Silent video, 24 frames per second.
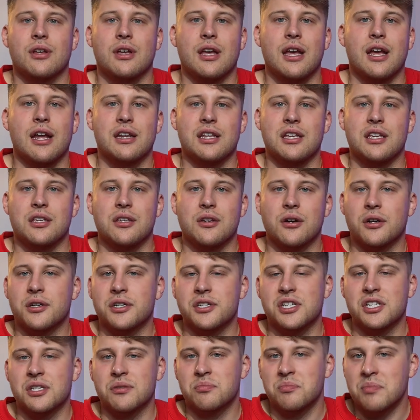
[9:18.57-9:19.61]
any
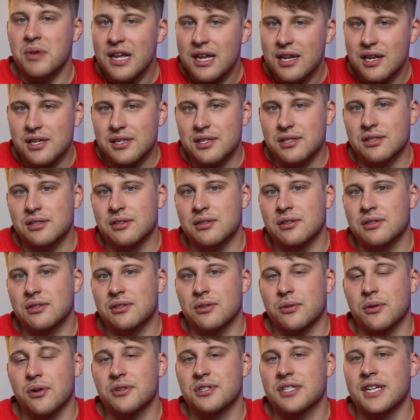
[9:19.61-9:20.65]
yard space, so
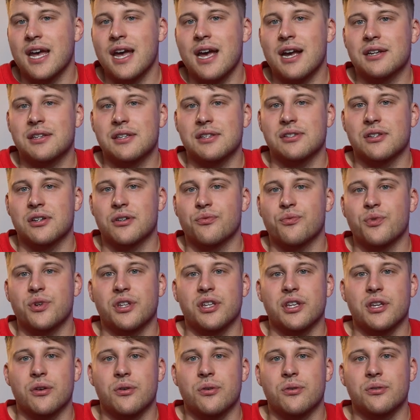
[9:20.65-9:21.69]
your taxes are
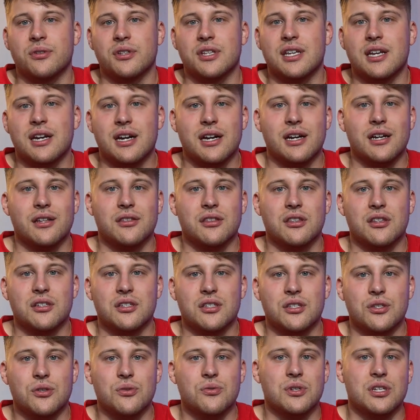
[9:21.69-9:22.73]
really only on the
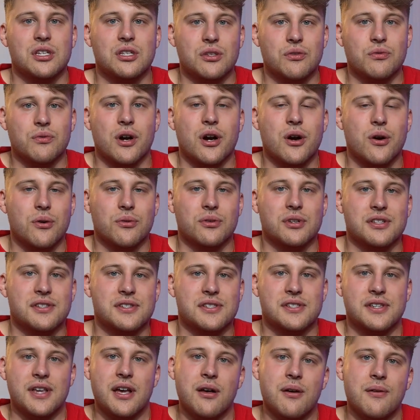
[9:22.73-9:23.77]
unit you own
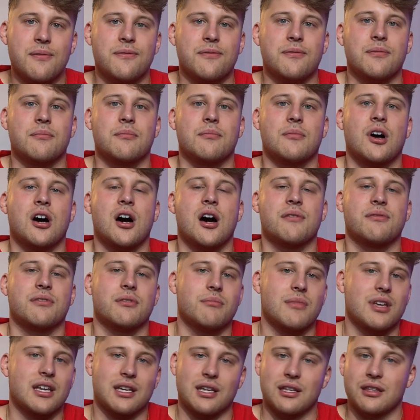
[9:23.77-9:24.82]
itself, often
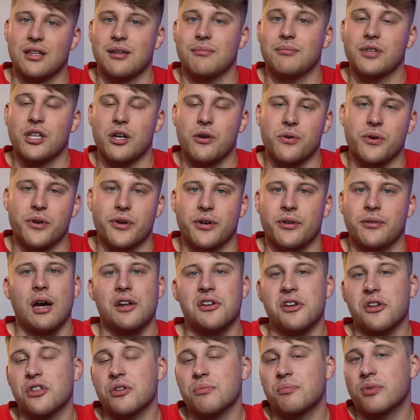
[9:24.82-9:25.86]
making them lower.
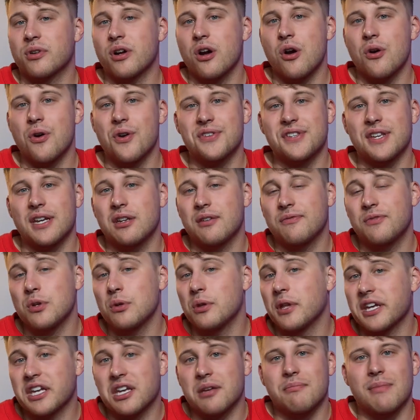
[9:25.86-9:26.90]
Another pro is that if you
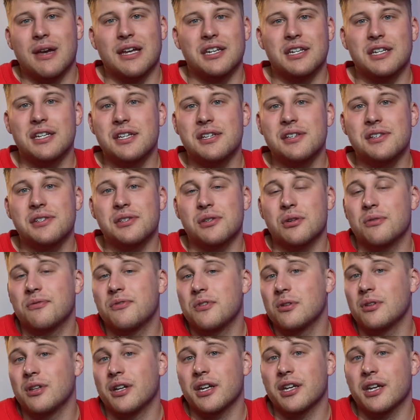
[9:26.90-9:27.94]
like amenities, so if
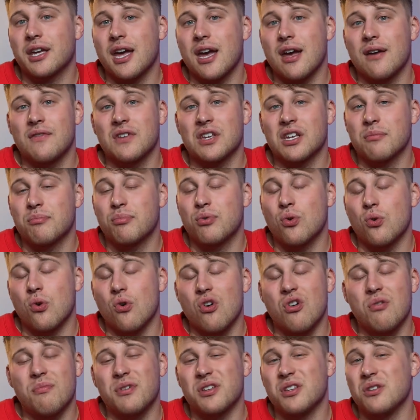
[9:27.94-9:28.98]
you like having a
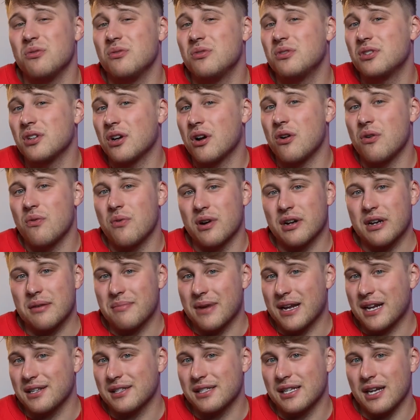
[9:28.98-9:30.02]
pool but you don't want to
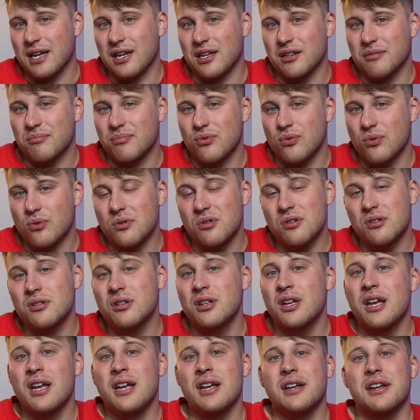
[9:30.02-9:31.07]
maintain a pool,
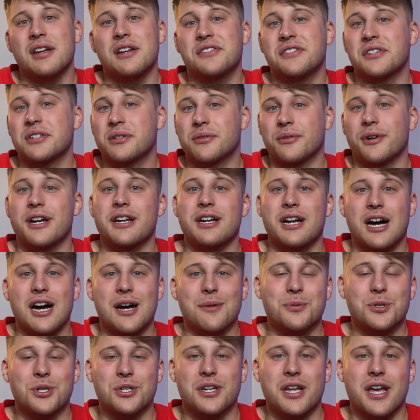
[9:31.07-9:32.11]
it's a great
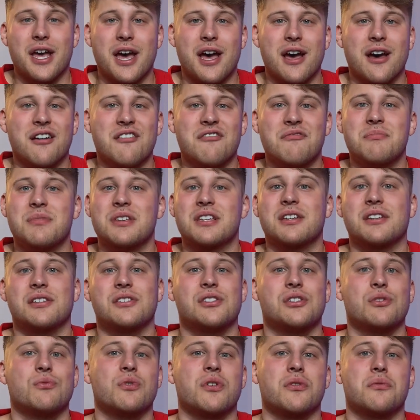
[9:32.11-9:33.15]
option to have because
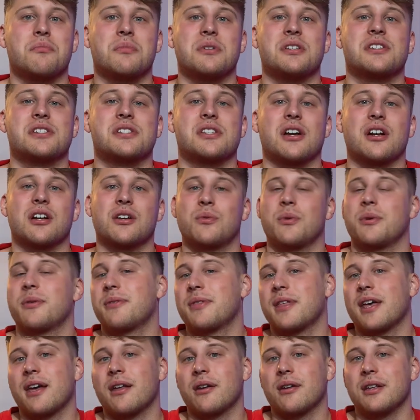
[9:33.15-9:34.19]
you wouldn't be stuck with
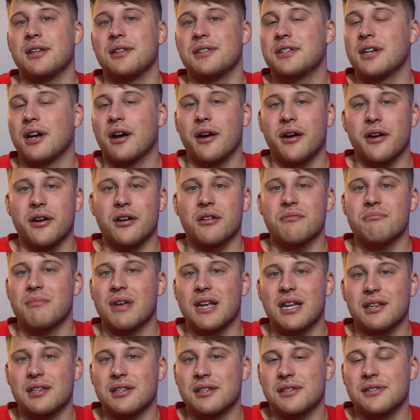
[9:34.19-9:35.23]
that entire
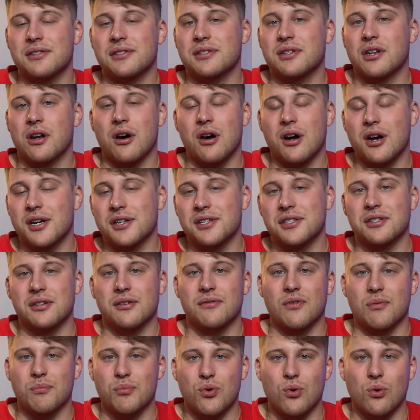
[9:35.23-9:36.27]
maintenance cost of
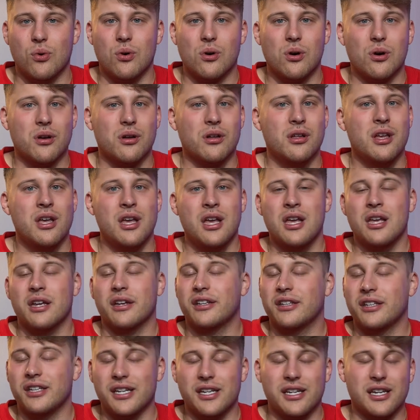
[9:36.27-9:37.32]
a pool,
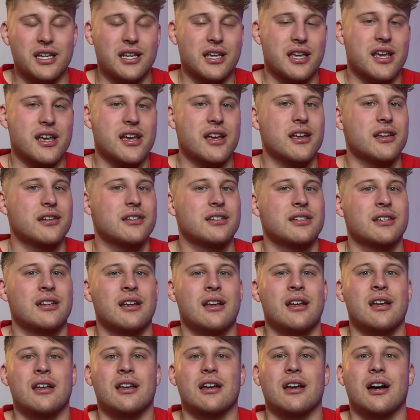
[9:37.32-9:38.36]
cleaning it,
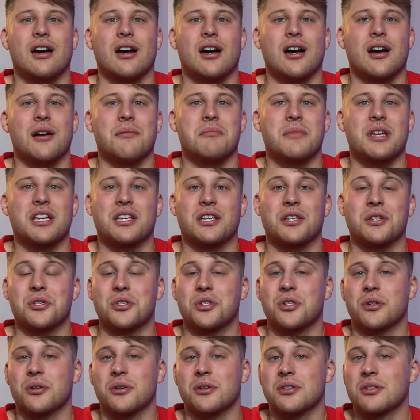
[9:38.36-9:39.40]
making
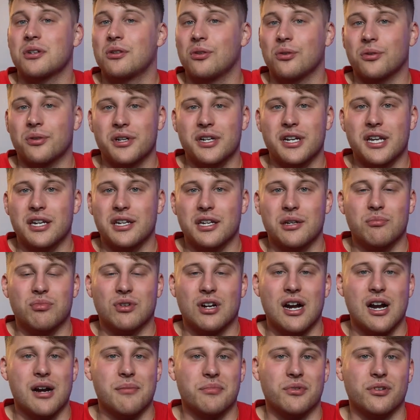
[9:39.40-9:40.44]
sure it's chlorinated
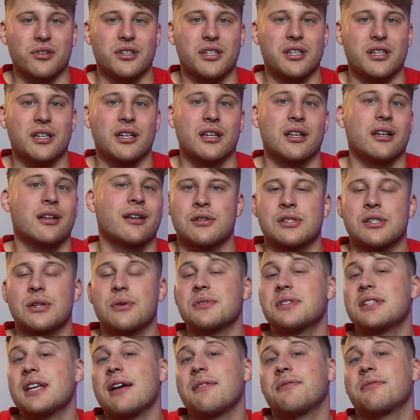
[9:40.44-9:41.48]
properly. So
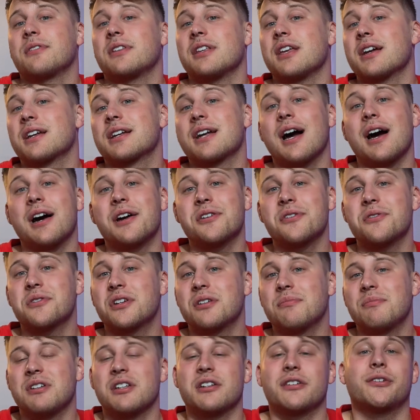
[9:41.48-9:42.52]
definitely a condo
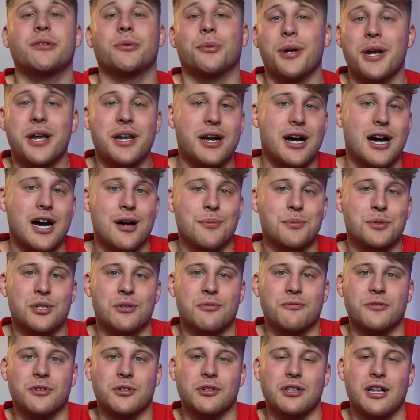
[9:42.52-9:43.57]
could be a great option
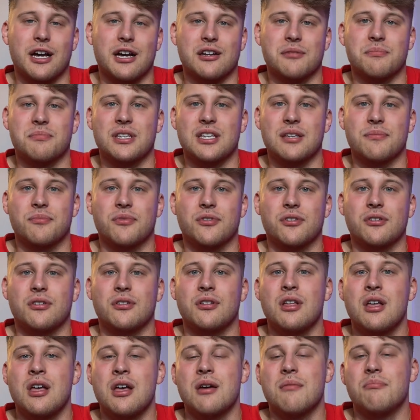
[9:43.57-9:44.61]
for a lot of people,
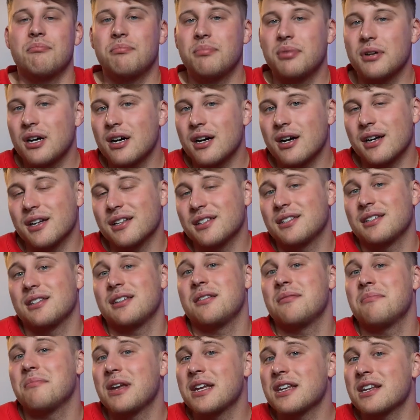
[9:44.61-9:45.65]
but
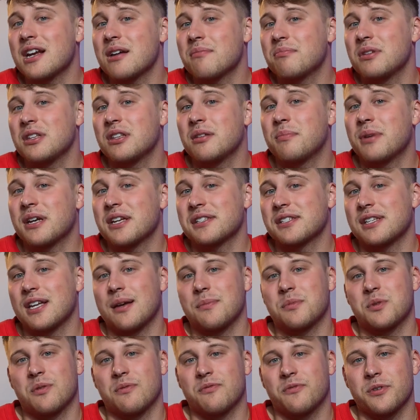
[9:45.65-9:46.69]
it may not be the best
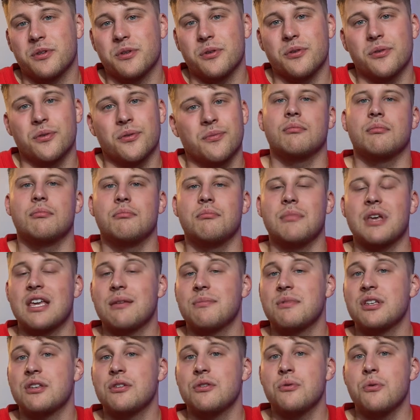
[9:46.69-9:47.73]
option for you. Maybe
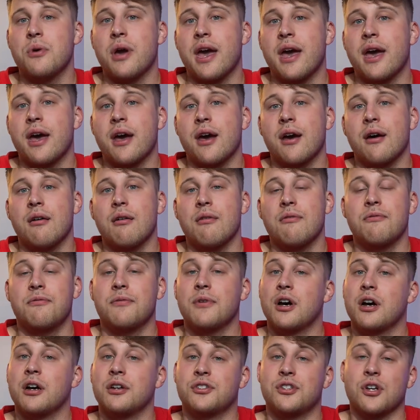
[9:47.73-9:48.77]
you have
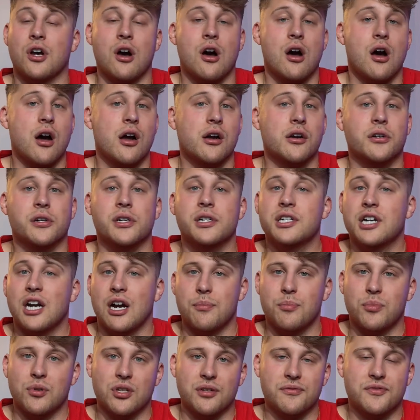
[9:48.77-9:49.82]
a dog or a
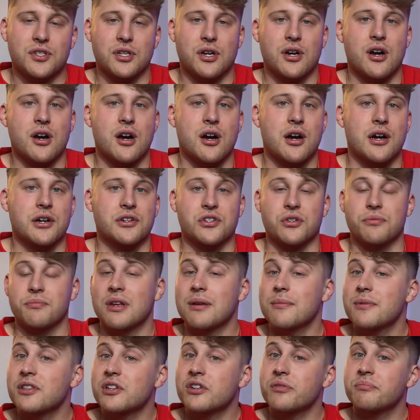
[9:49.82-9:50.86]
couple of dogs, or
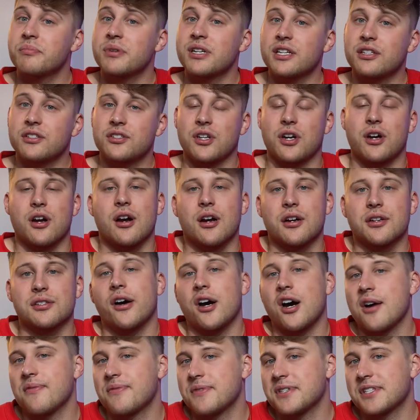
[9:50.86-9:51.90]
maybe they're big dogs.
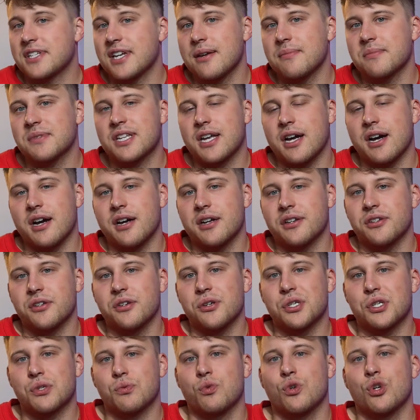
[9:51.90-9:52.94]
Oftentimes
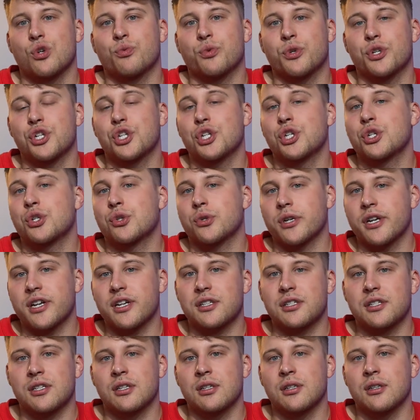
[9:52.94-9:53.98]
condos will
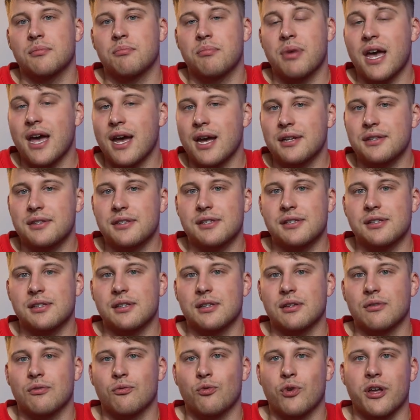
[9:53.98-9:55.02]
restrict pets,
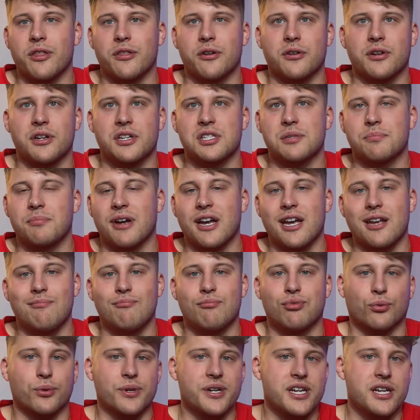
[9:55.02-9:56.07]
whether it's by
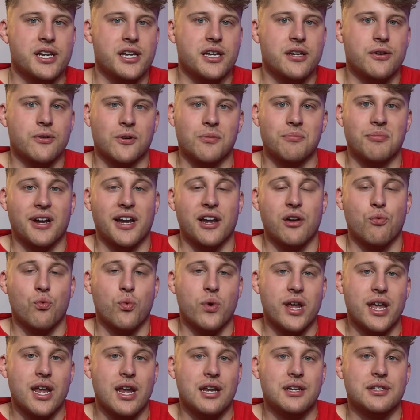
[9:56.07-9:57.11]
breed or by
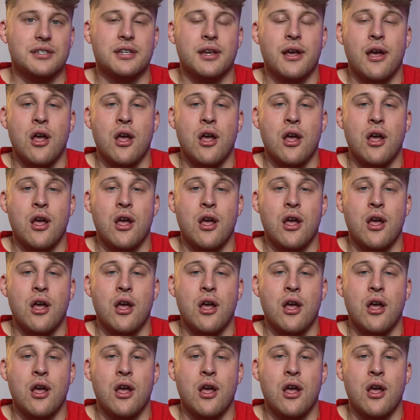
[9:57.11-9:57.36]
weight